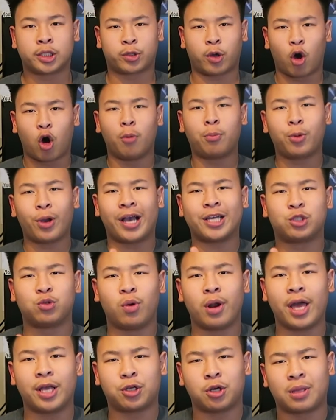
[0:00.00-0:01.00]
So I hope you guys
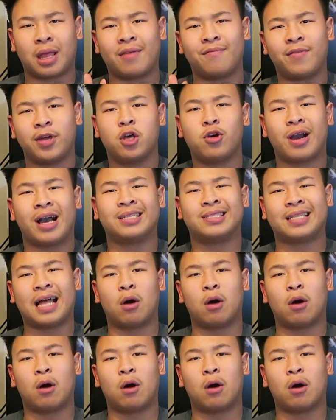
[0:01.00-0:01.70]
really enjoyed that video, guys.